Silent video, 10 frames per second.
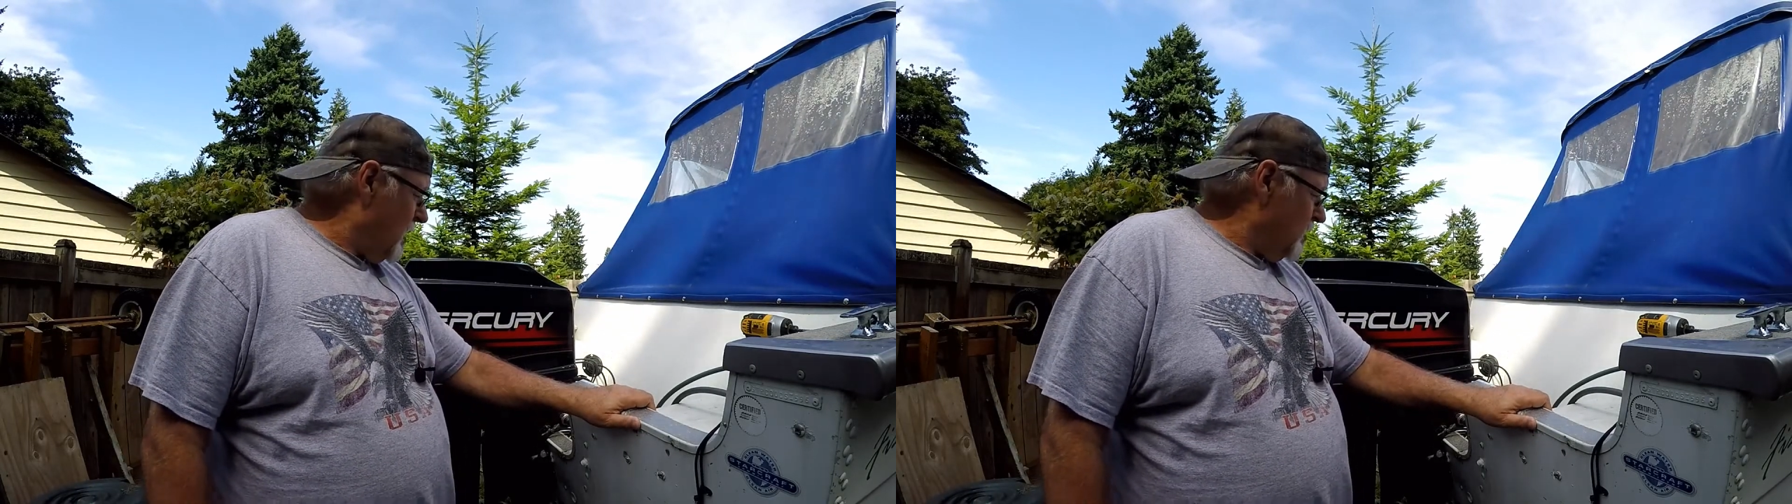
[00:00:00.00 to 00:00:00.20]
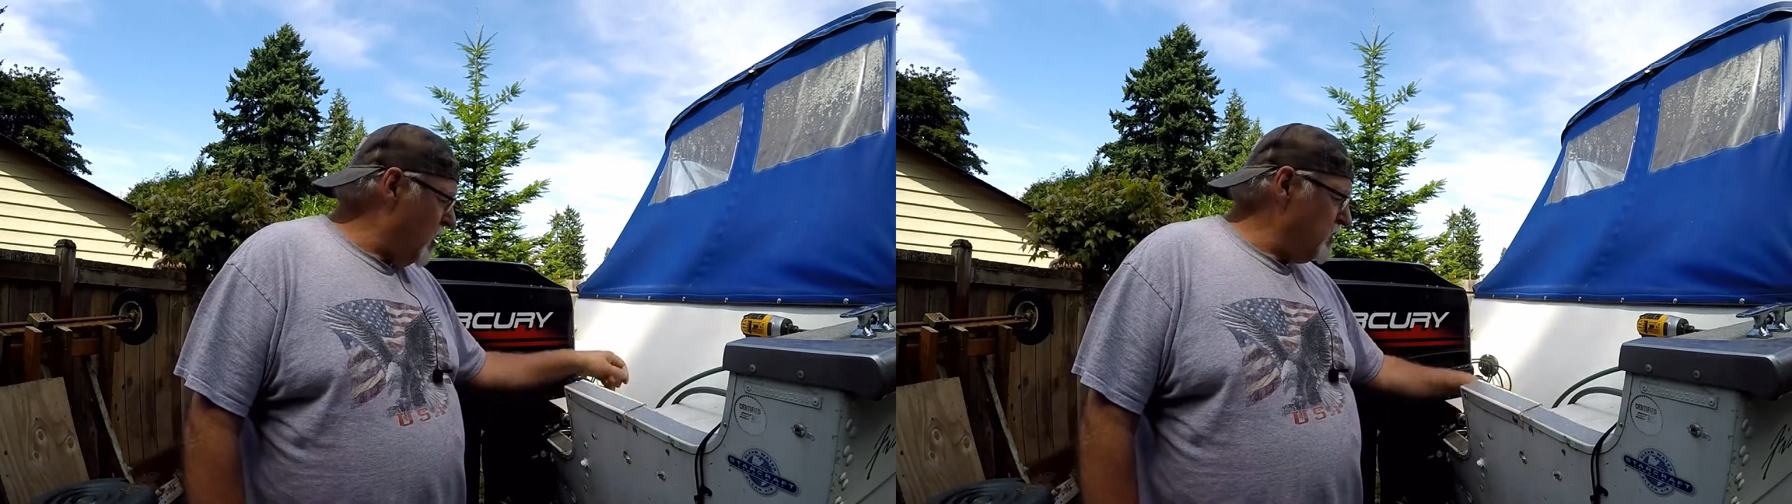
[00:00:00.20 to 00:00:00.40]

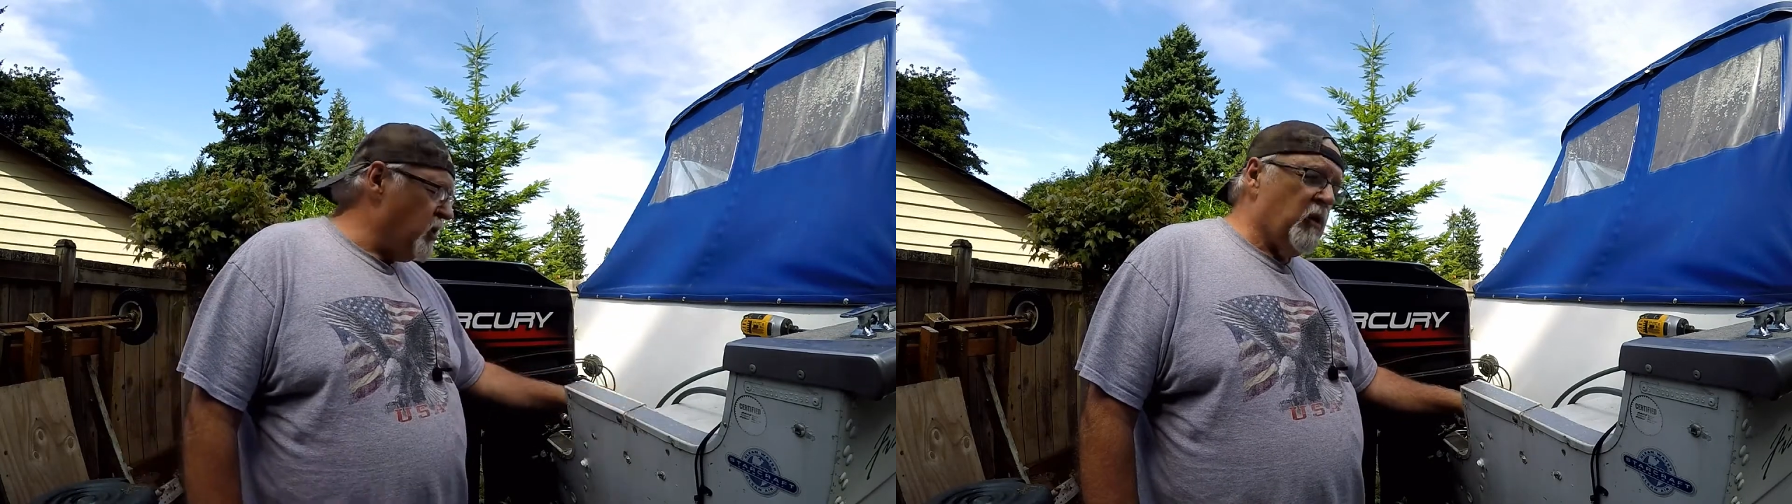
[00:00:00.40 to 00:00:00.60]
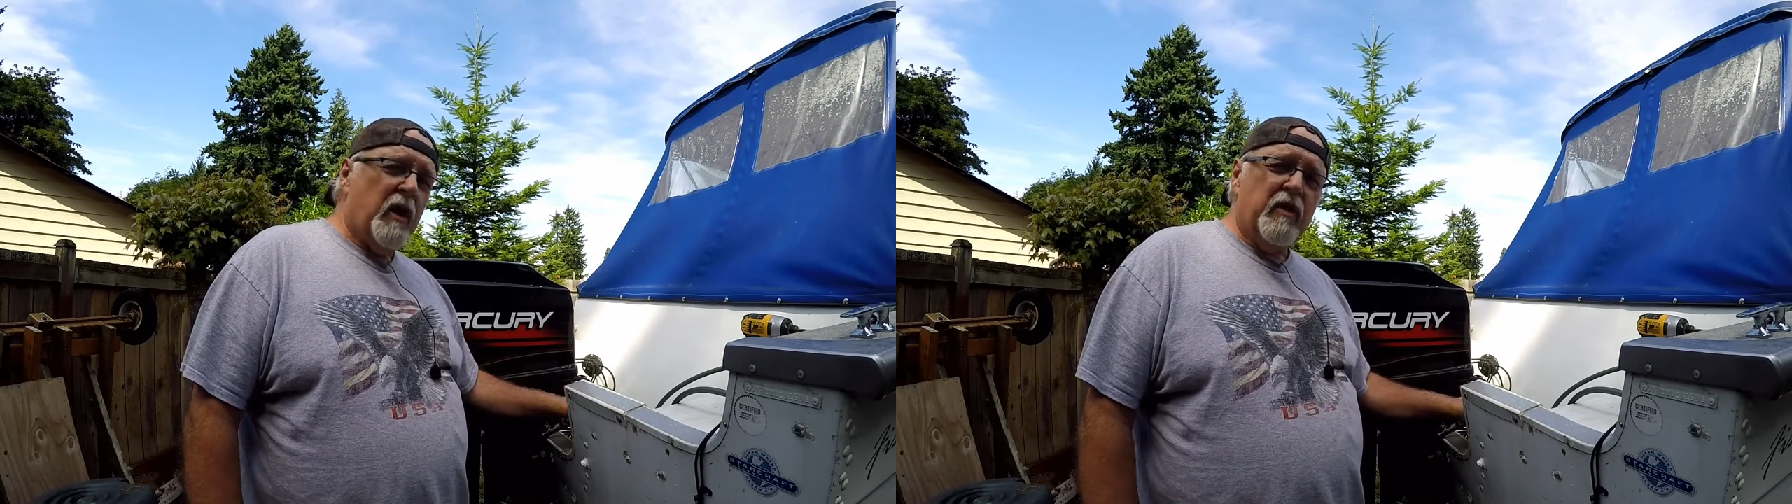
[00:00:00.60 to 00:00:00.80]

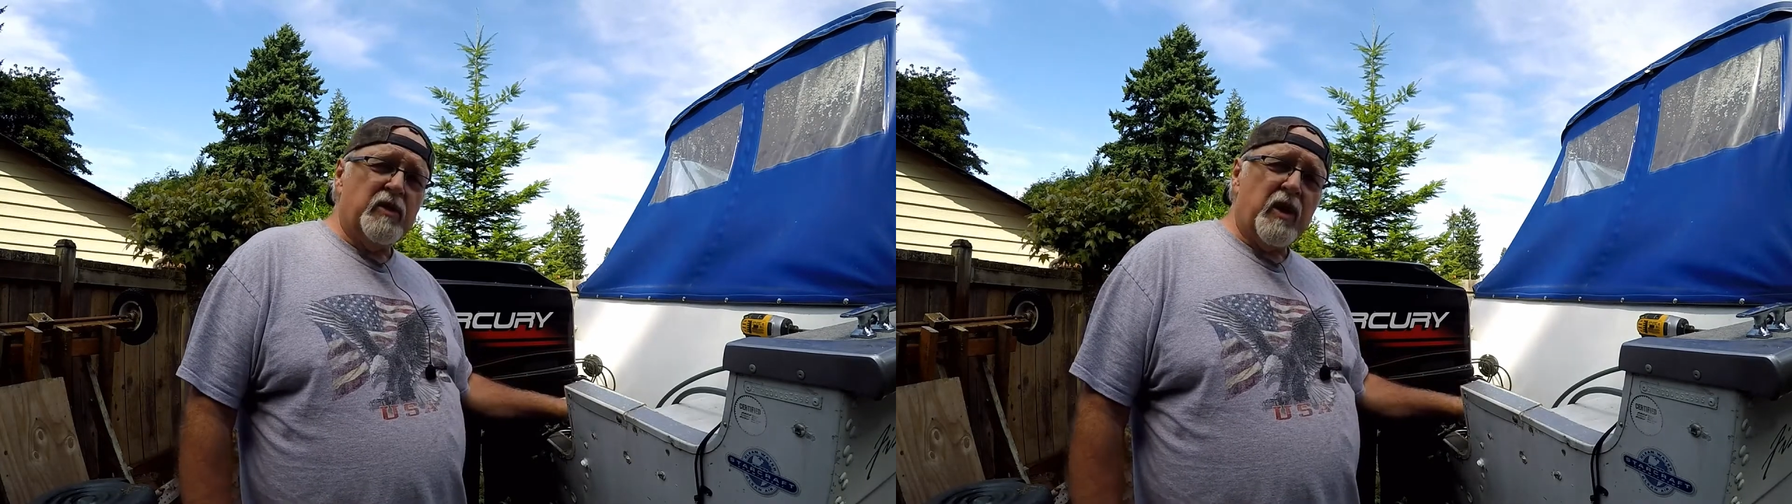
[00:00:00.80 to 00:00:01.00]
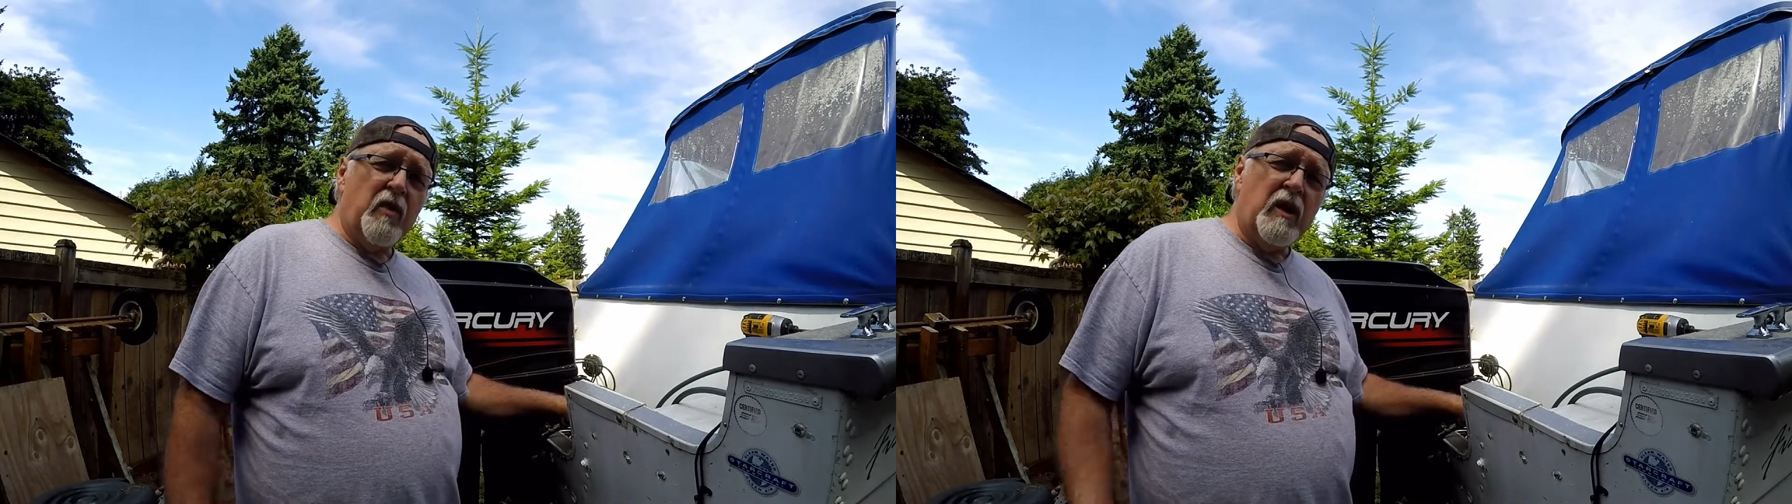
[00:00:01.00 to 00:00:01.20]
Also on the
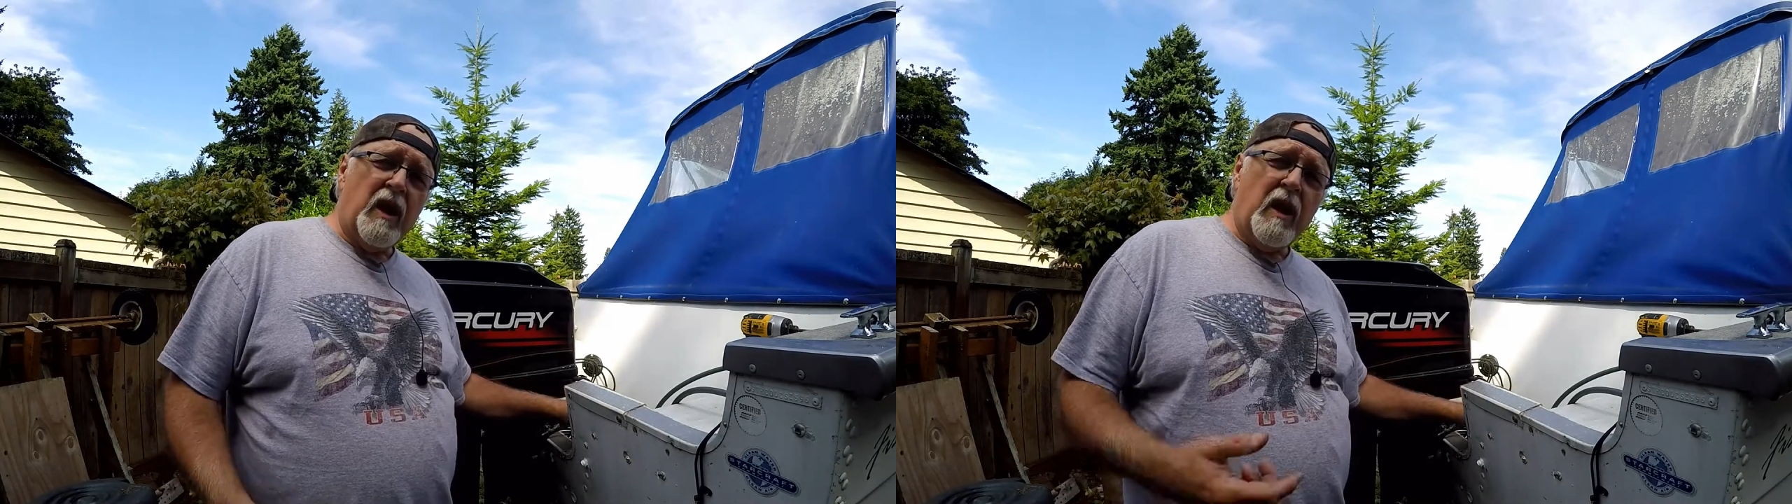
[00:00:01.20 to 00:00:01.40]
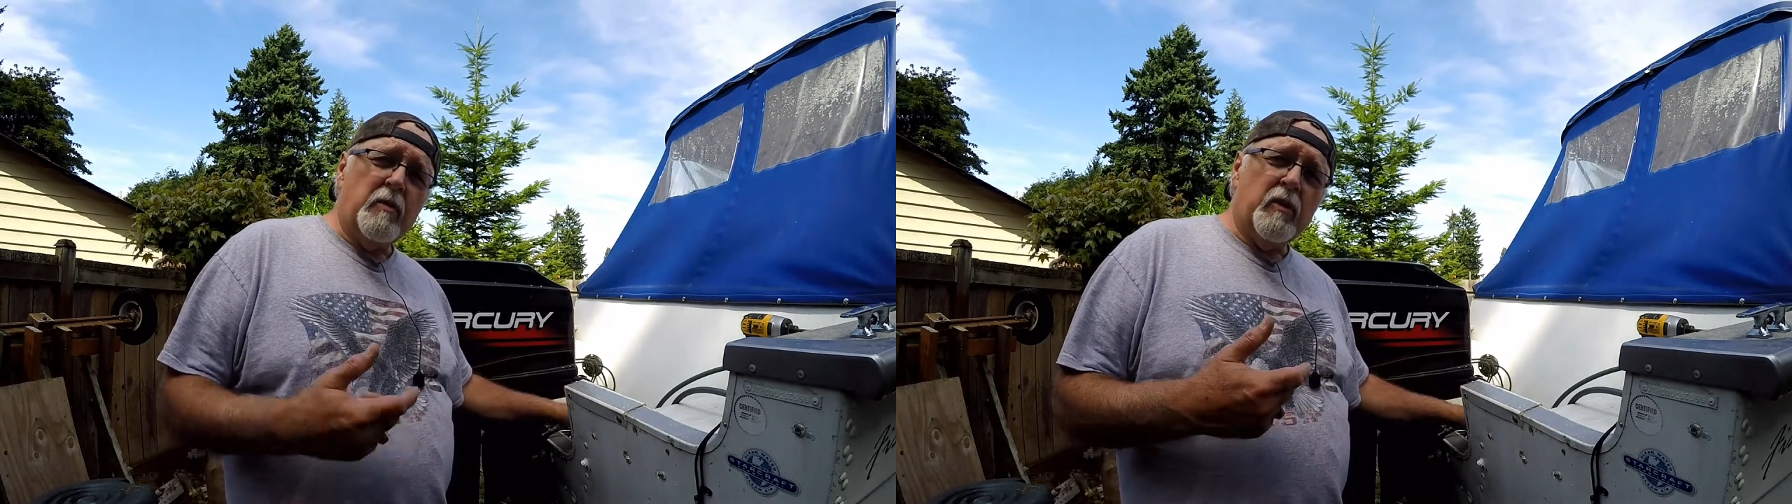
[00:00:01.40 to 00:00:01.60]
steering
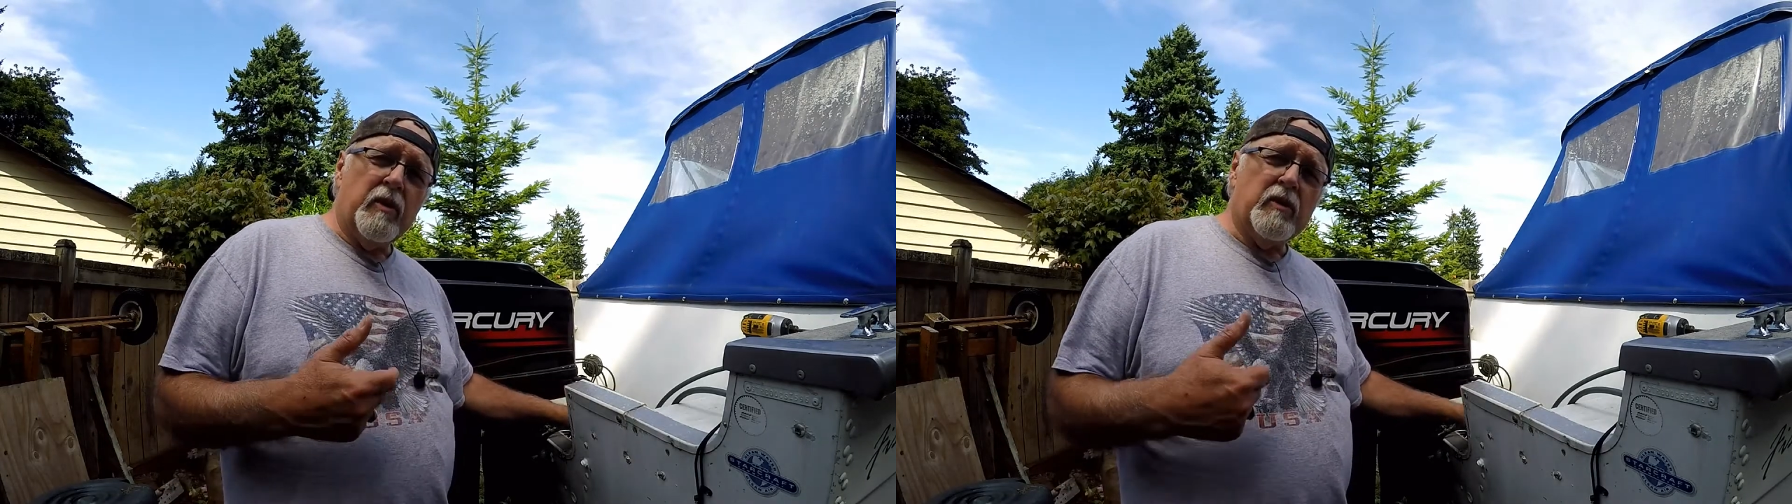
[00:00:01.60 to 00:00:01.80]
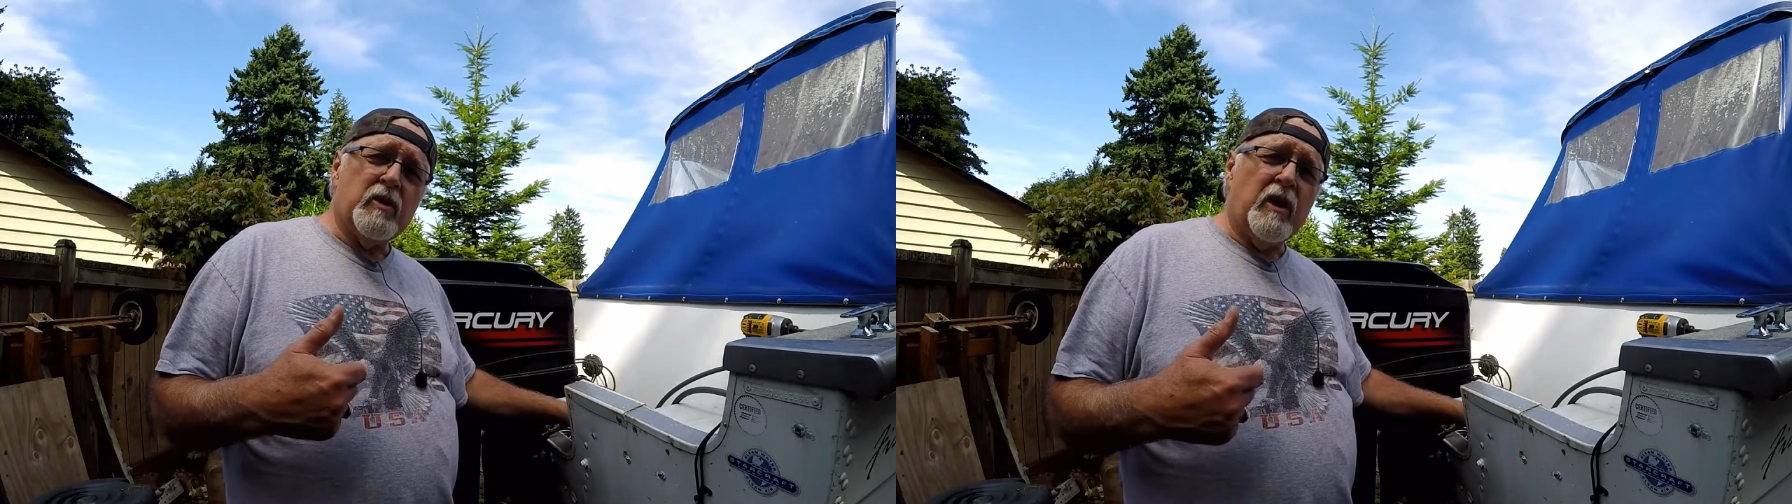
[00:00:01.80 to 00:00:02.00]
cable,
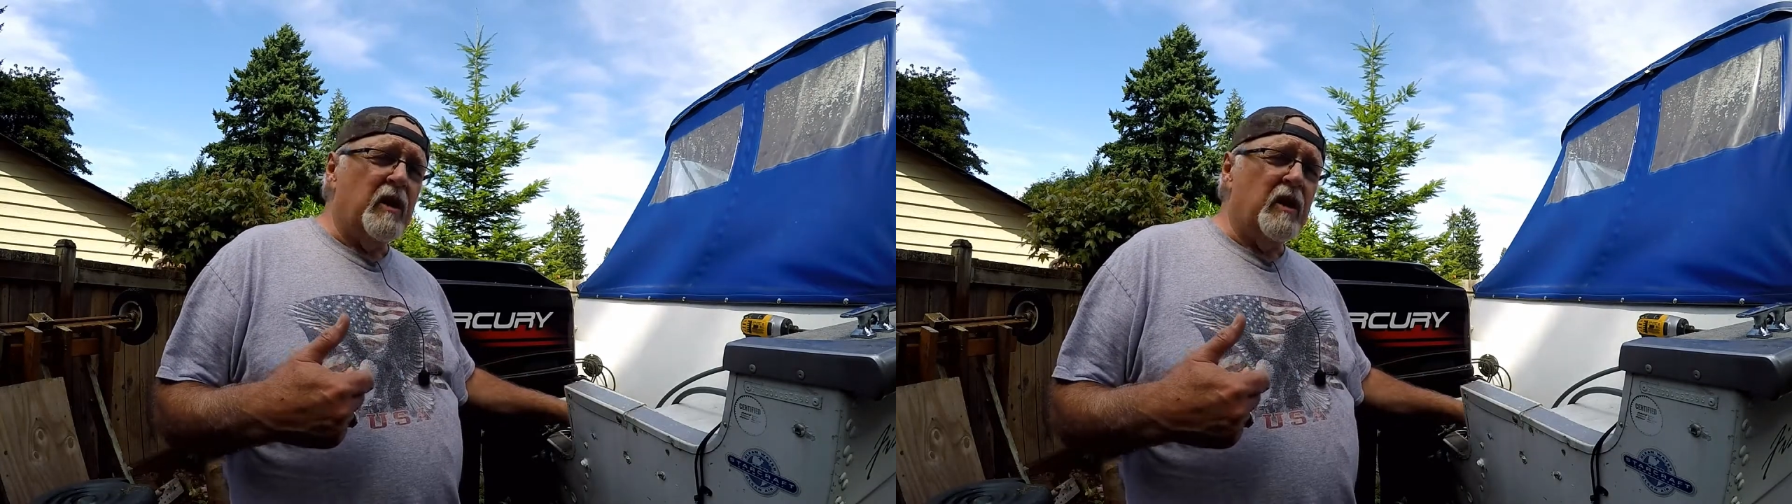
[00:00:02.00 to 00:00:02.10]
there's